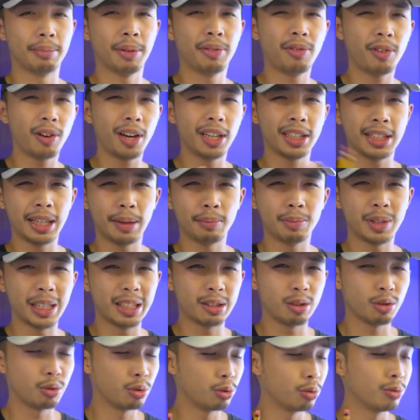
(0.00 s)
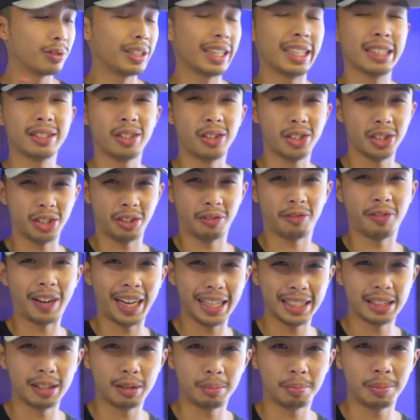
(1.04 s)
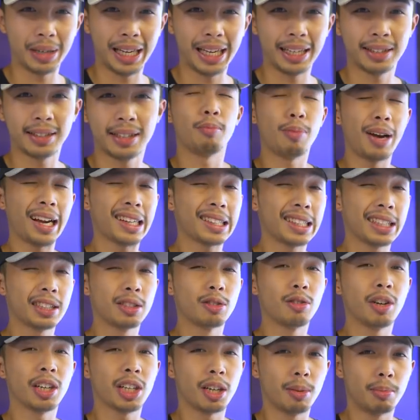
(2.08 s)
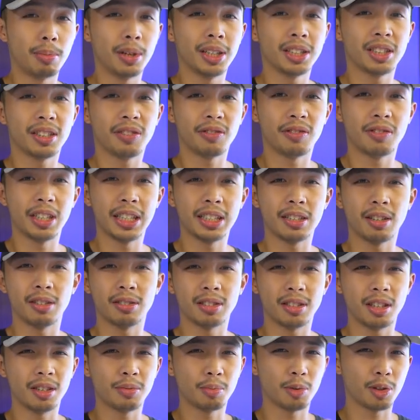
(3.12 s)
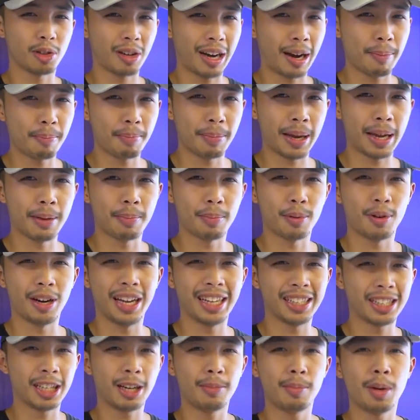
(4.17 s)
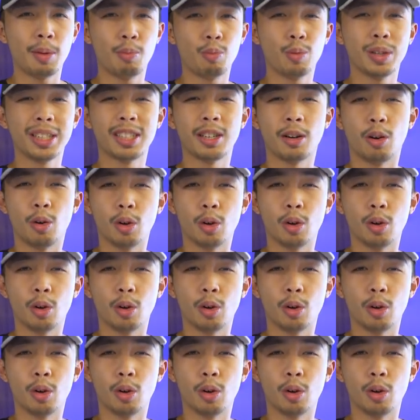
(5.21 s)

Before attempting to do this on your final plate, practice drawing a bunch of trees on some scrap paper and come up with your